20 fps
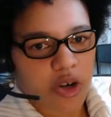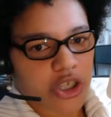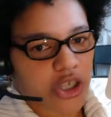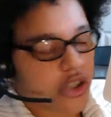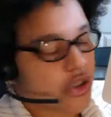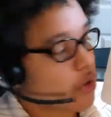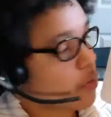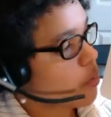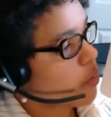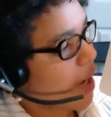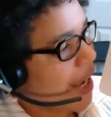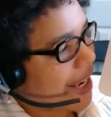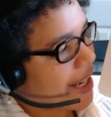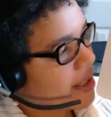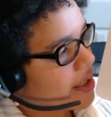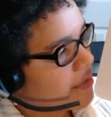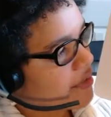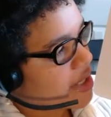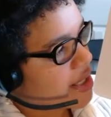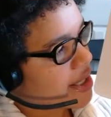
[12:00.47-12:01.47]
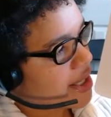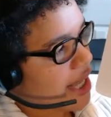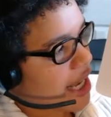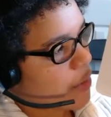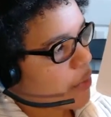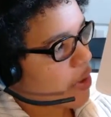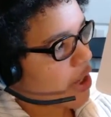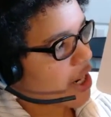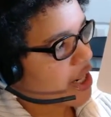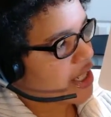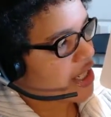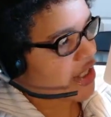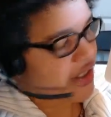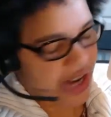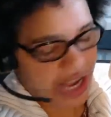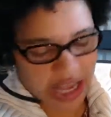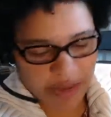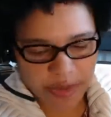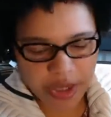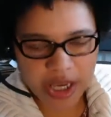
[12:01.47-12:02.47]
or to the right of this line where our
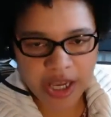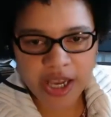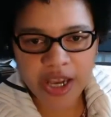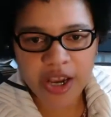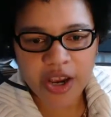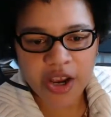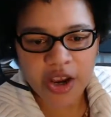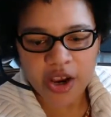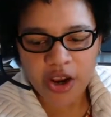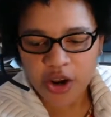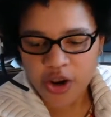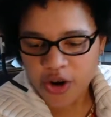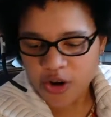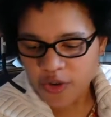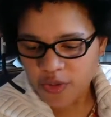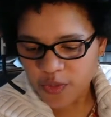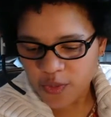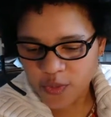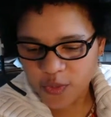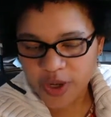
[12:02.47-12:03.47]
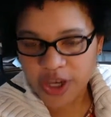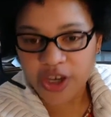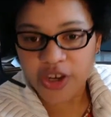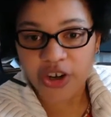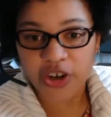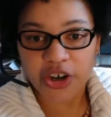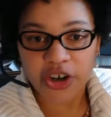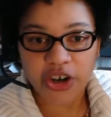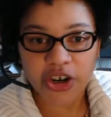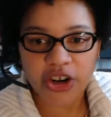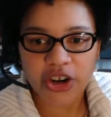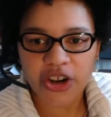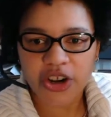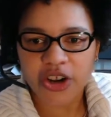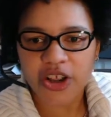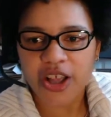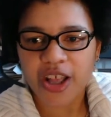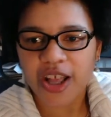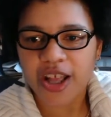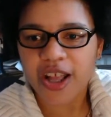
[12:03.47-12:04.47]
Dear Abby reader
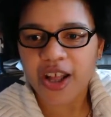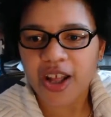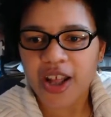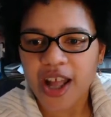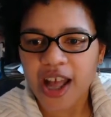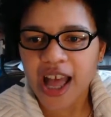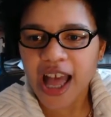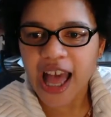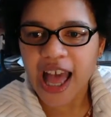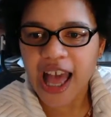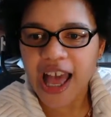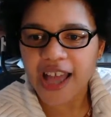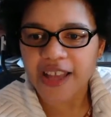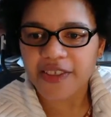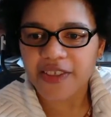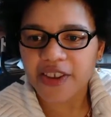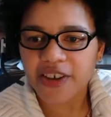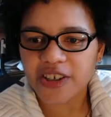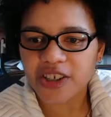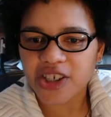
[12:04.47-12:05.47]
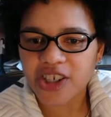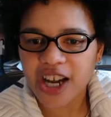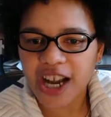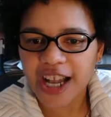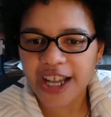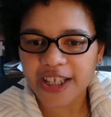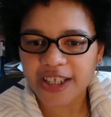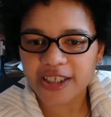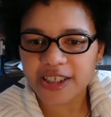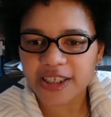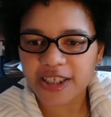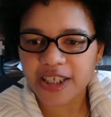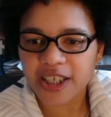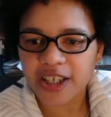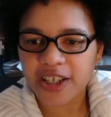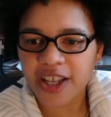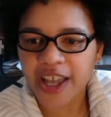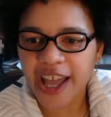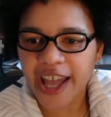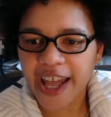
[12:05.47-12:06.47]
had their child.
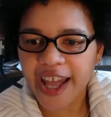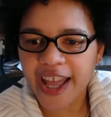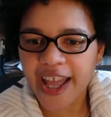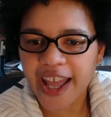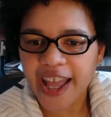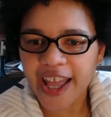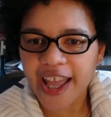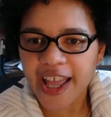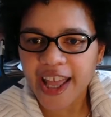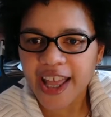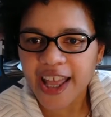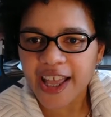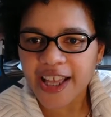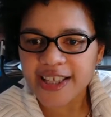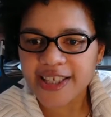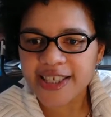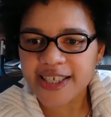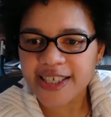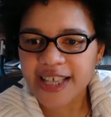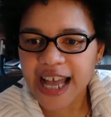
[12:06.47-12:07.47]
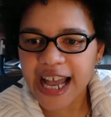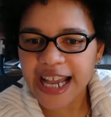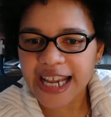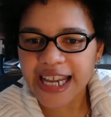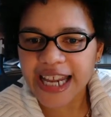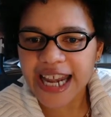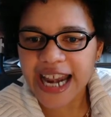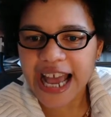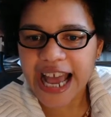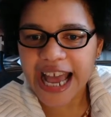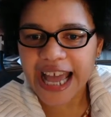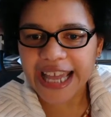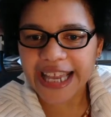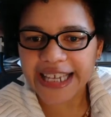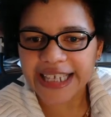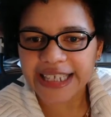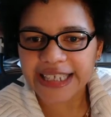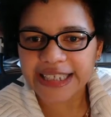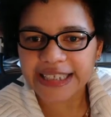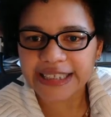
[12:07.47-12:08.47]
Okay, slide
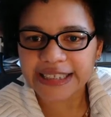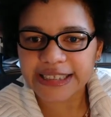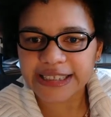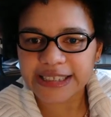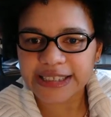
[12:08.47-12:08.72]
9.